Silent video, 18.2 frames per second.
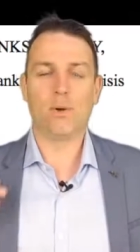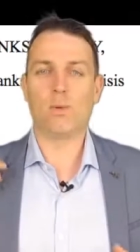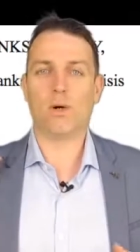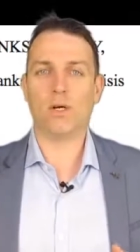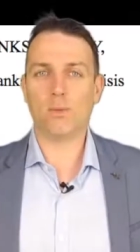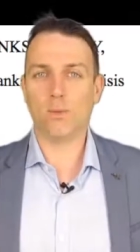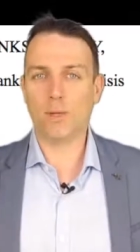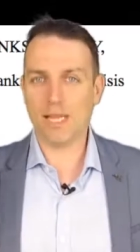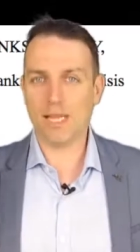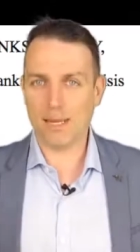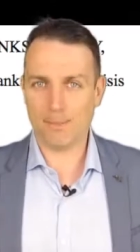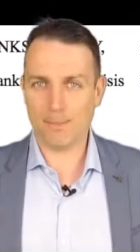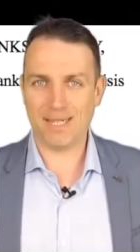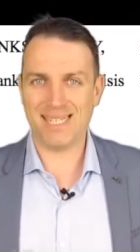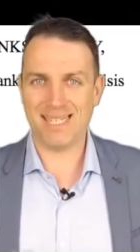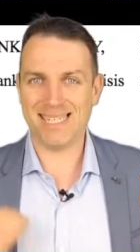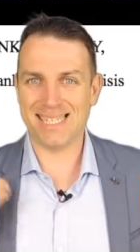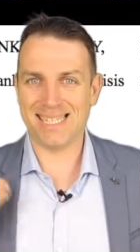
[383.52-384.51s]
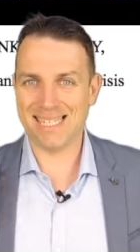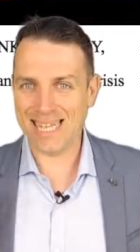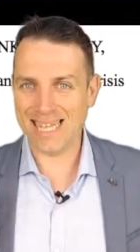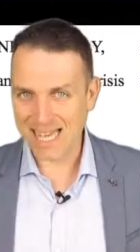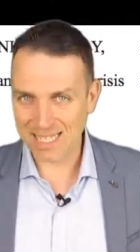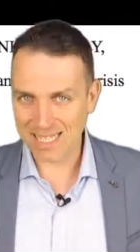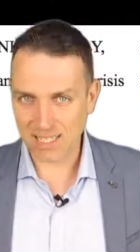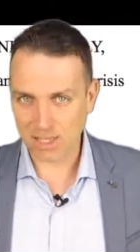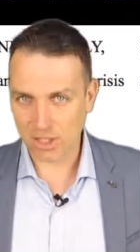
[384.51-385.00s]
What will happen in the
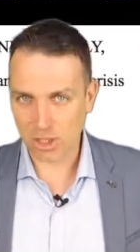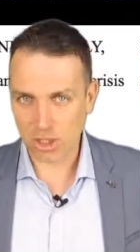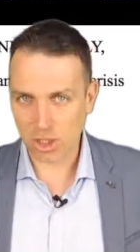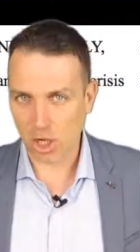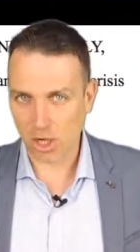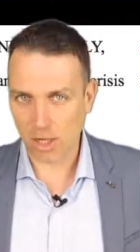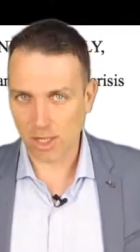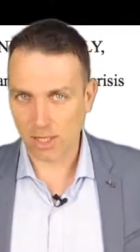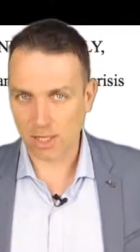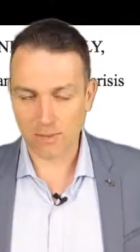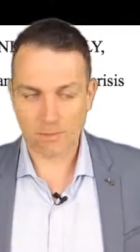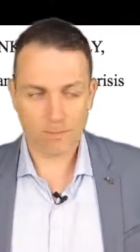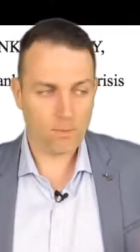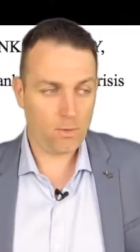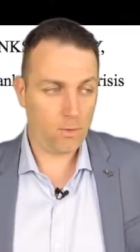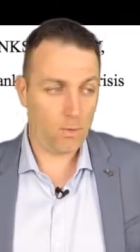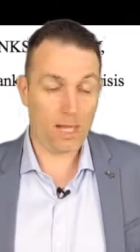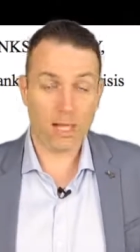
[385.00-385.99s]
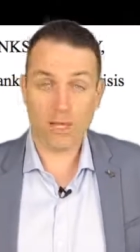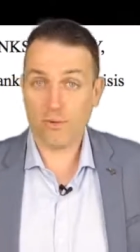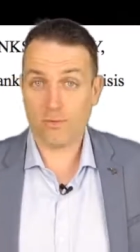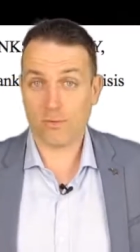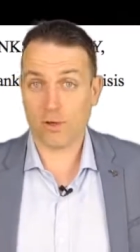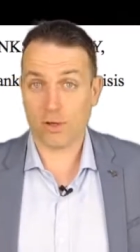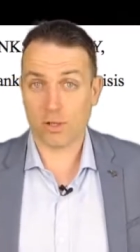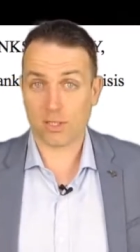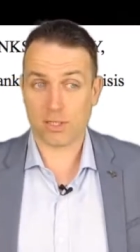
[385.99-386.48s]
next shock? Well,
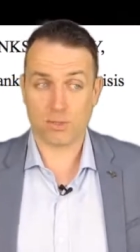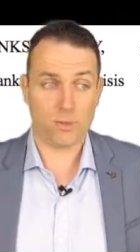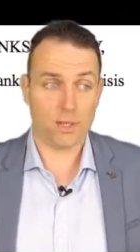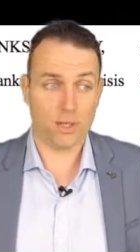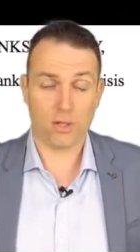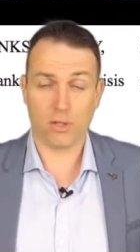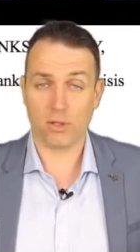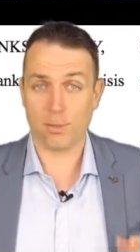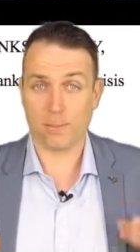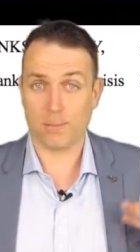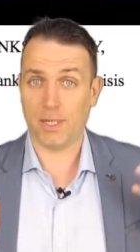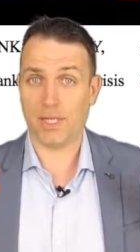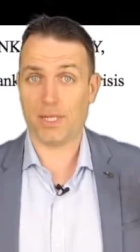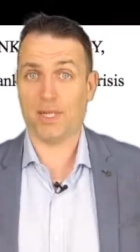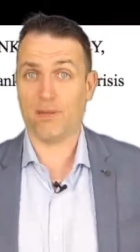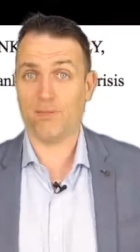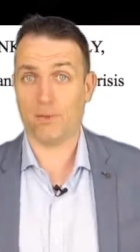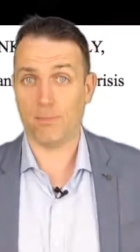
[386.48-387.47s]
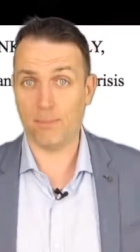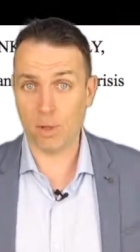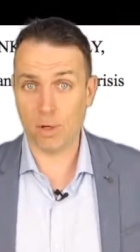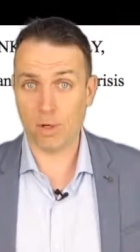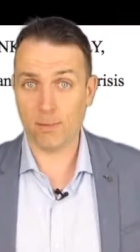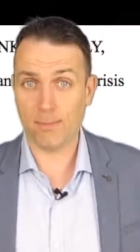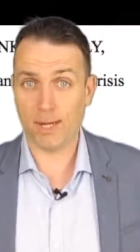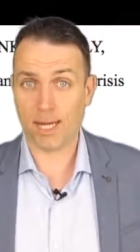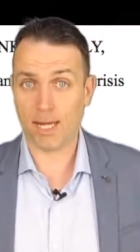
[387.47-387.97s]
of course, we're going to print even
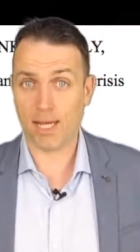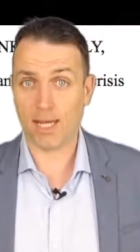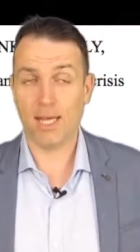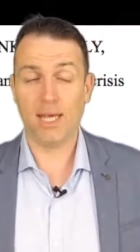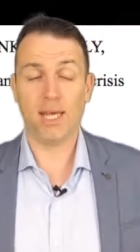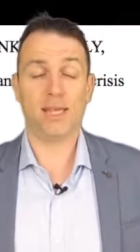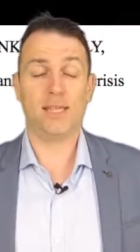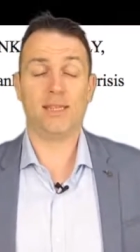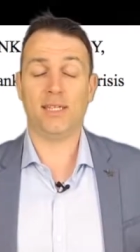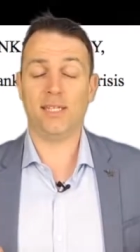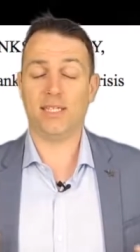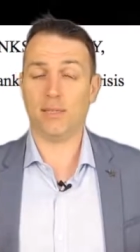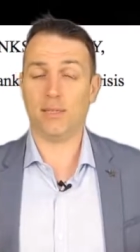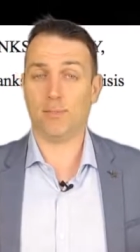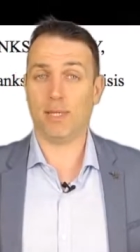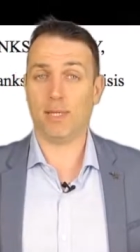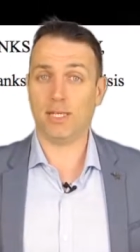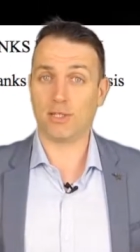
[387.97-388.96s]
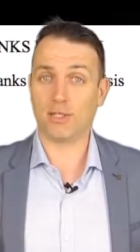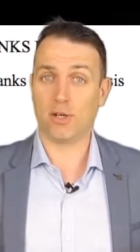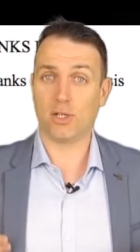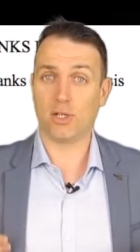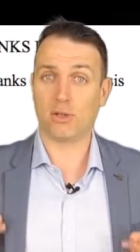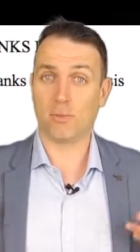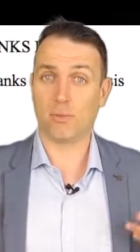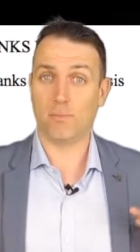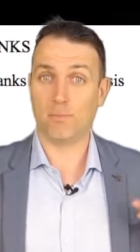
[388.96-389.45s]
more money. The ECB is
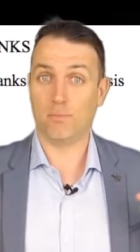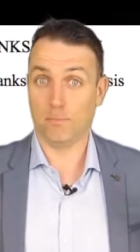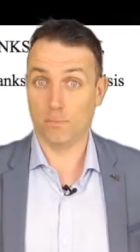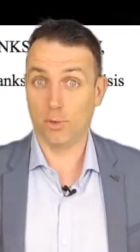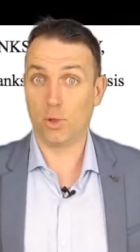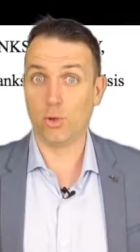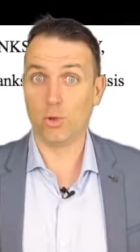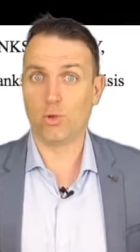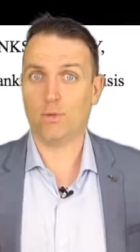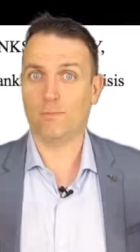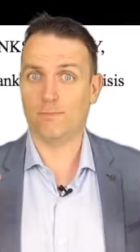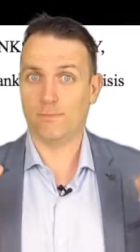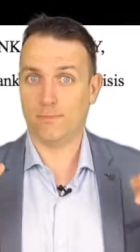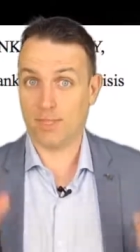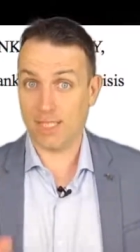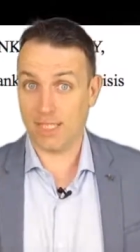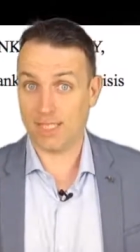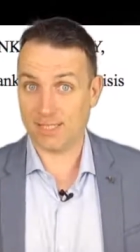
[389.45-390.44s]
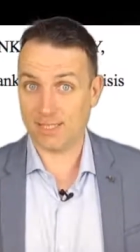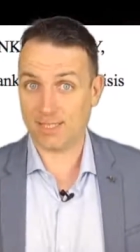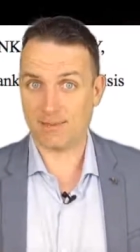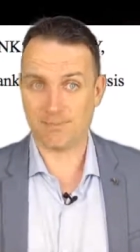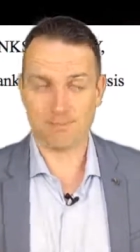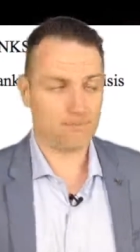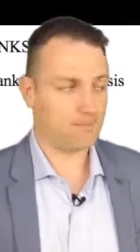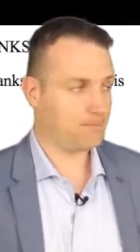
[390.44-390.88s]
going to do this.